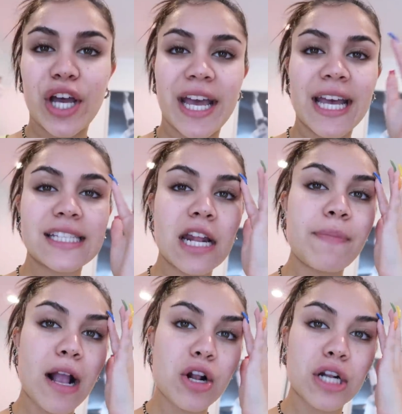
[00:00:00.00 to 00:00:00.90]
Okay, it said
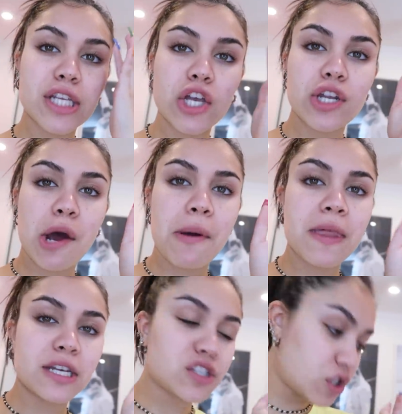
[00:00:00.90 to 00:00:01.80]
better not tell you now and
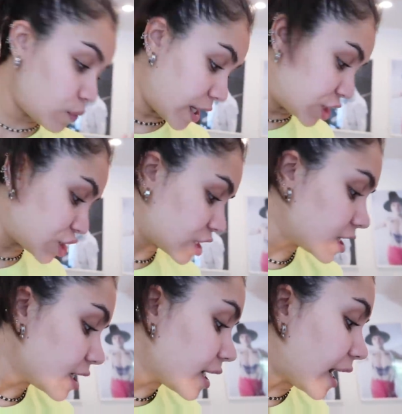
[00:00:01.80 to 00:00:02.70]
then it switched.
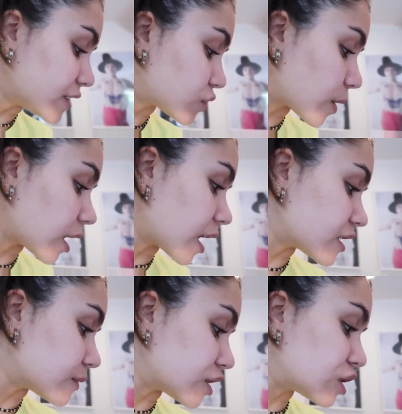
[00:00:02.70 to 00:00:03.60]
I swear to God,
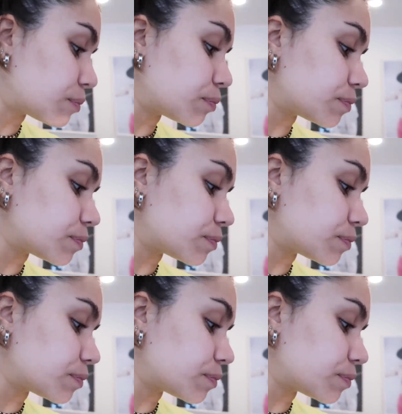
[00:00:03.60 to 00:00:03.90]
it switched.